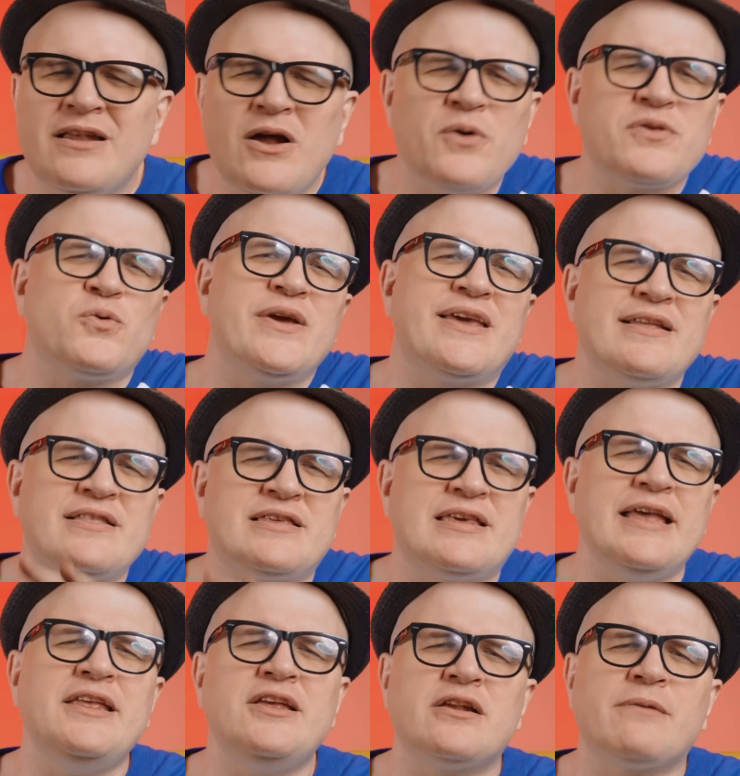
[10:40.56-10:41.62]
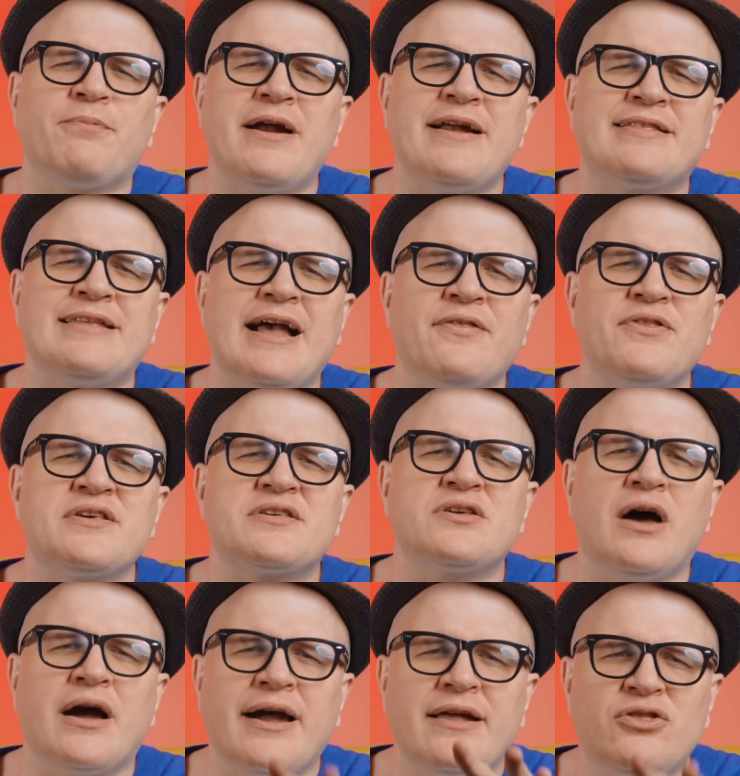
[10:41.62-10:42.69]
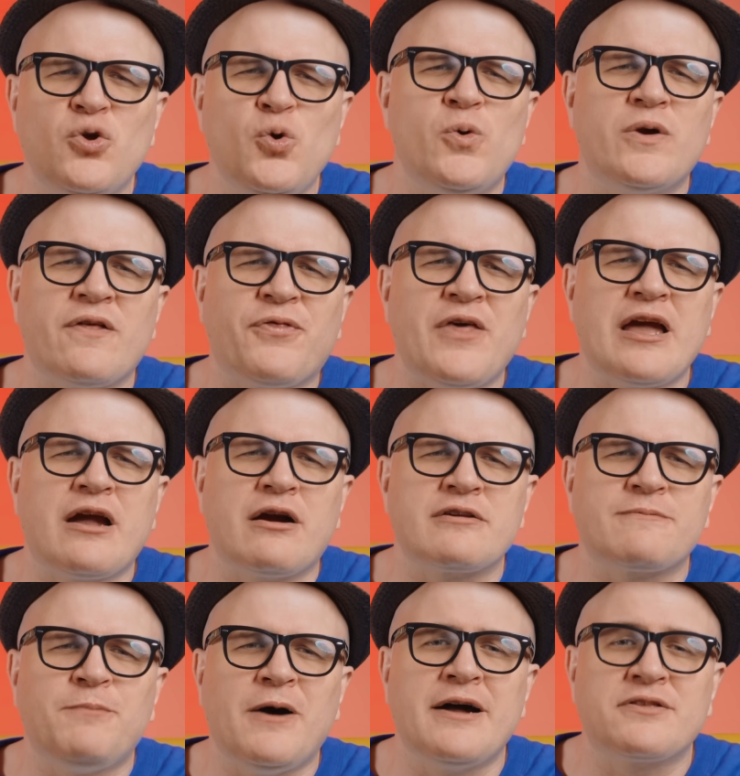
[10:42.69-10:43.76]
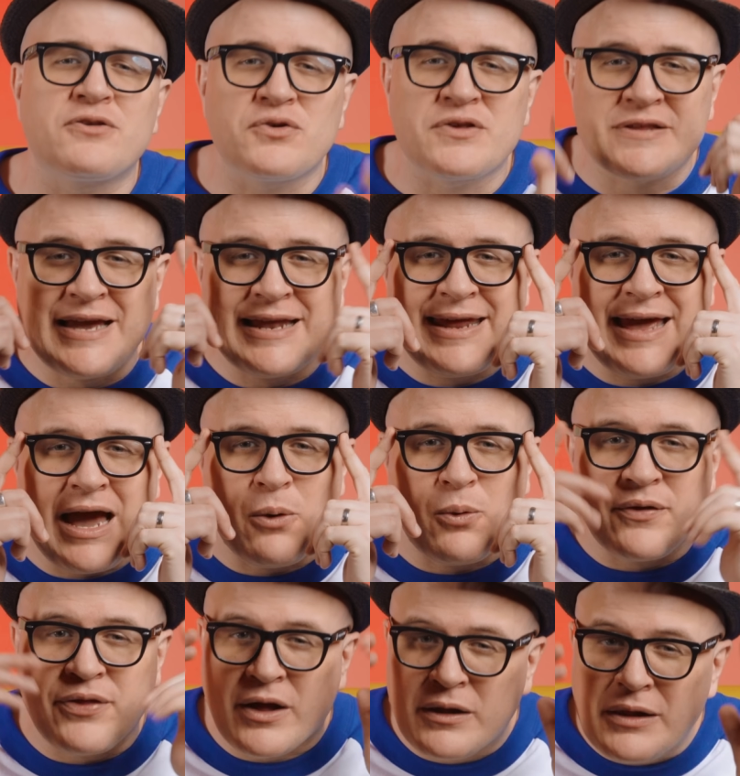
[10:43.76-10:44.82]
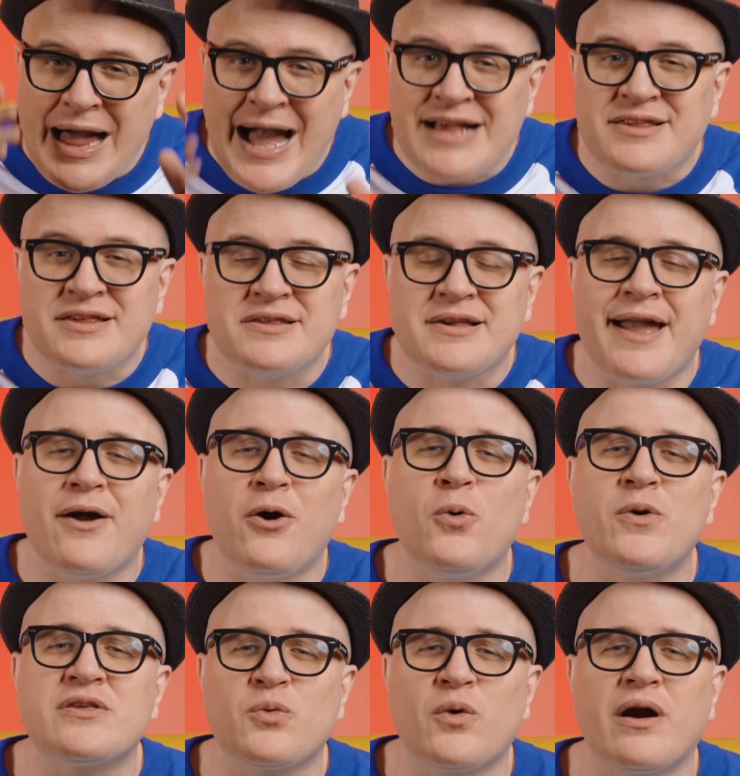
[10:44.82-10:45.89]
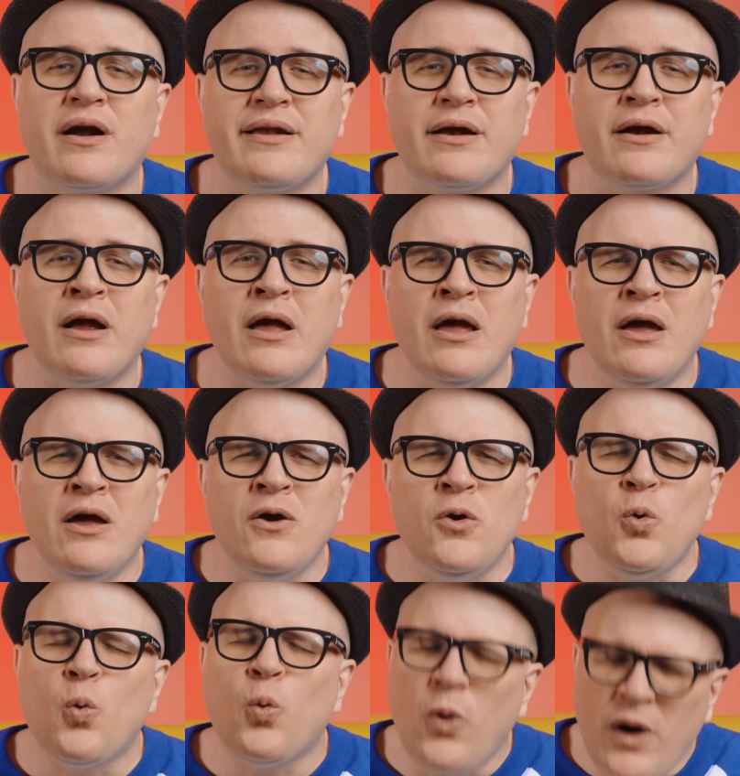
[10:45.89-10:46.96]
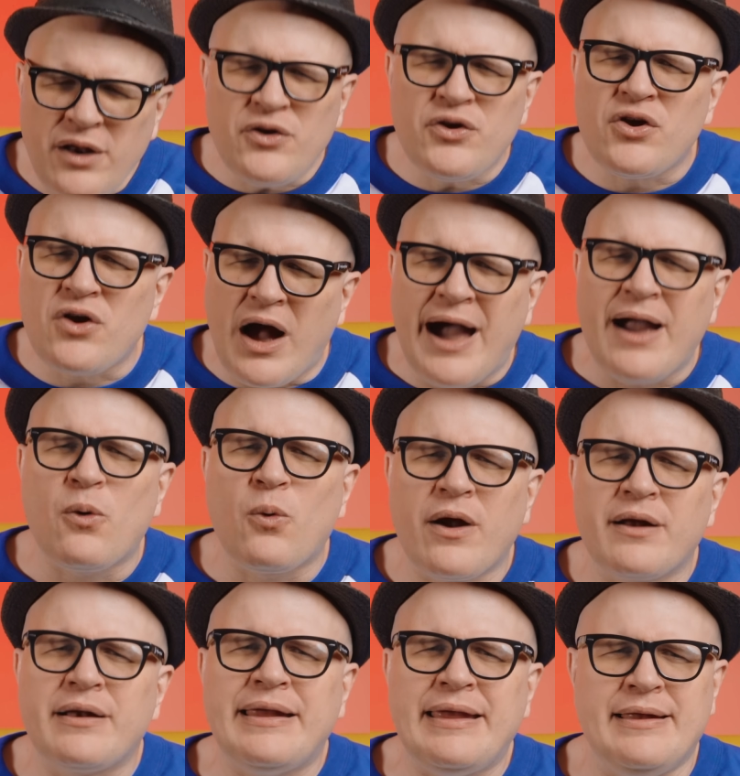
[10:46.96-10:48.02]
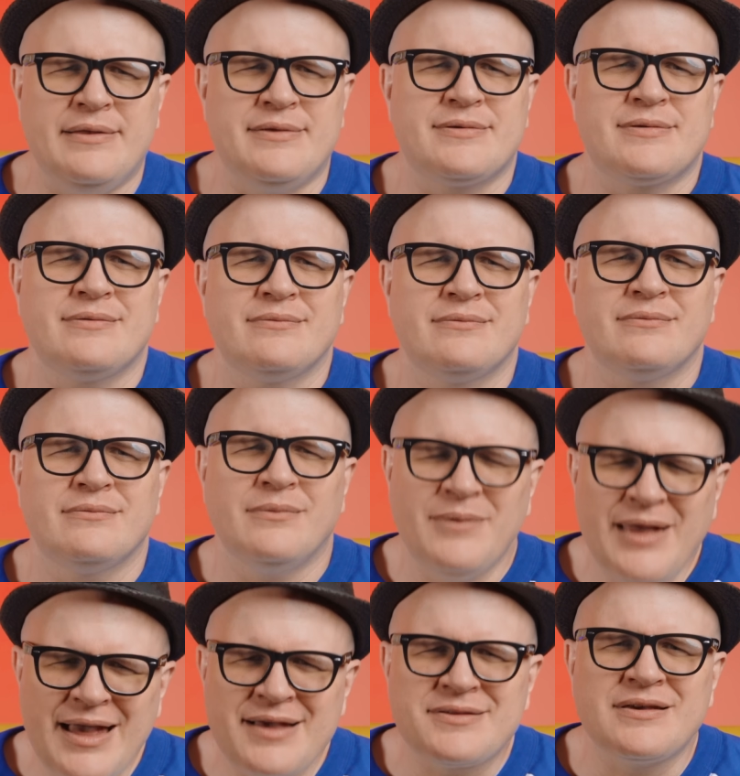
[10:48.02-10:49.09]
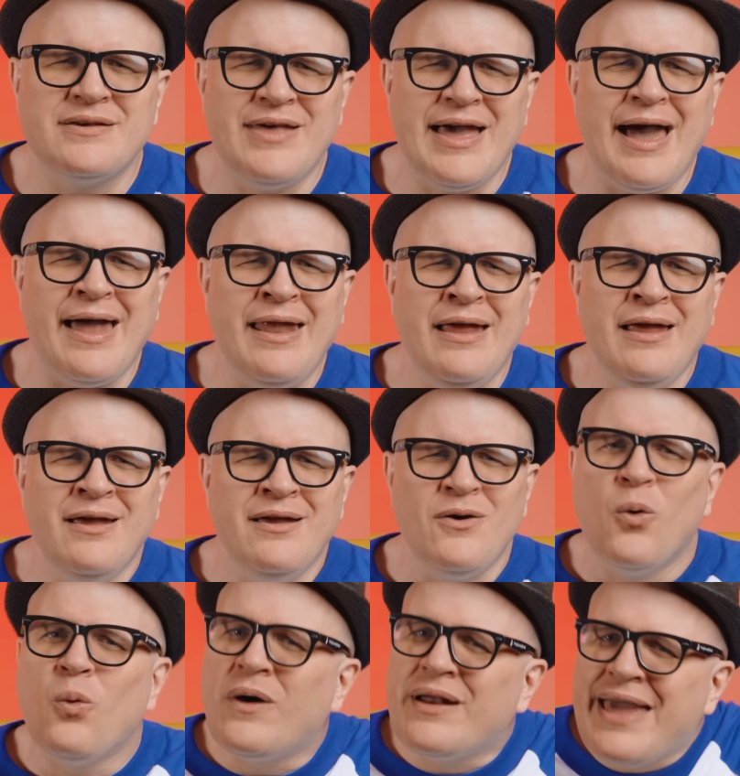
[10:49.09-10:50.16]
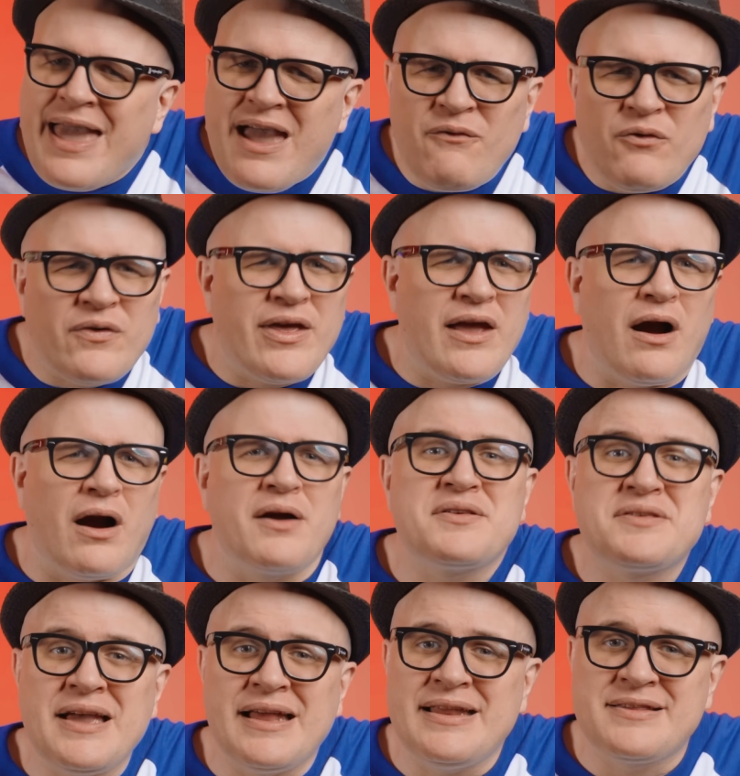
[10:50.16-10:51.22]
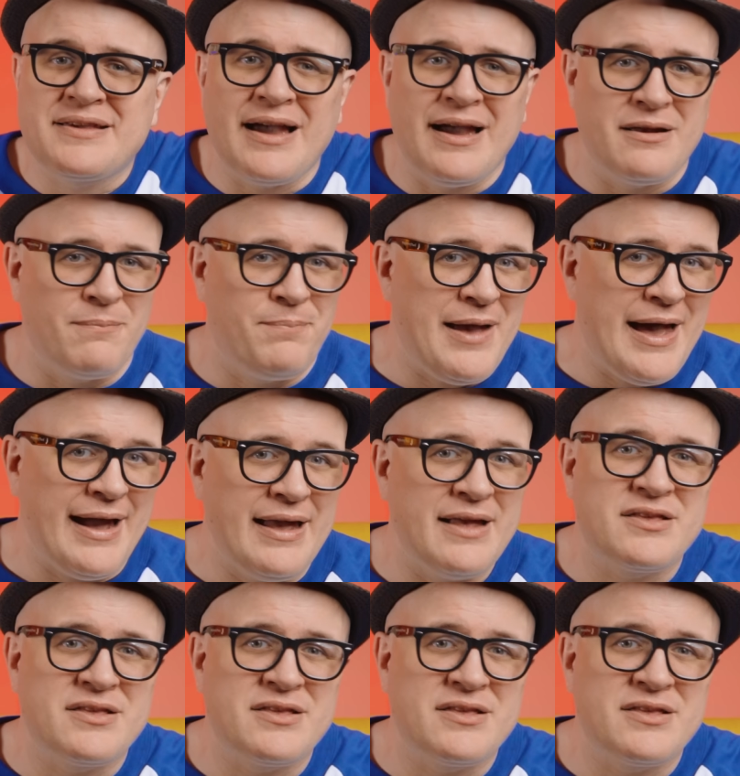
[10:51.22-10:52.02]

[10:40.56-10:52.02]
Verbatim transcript: You know, as we continue to break down this song, I do want to thank our sponsor, Zen Eyewear, the glasses I always wear on here. What are your eyewear needs? Let me ask you that. Whatever they are, Zenny's got your back.